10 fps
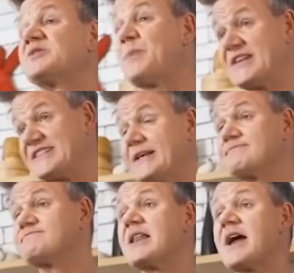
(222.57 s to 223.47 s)
spicy.
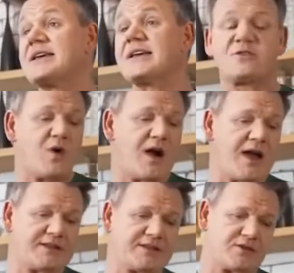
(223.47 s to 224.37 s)
I like it quite
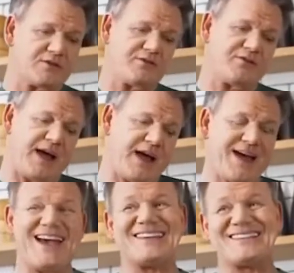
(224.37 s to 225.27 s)
sort of
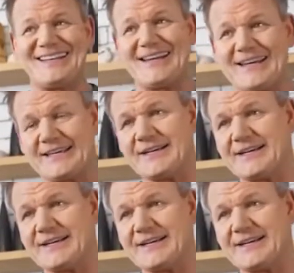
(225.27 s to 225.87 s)
acidic.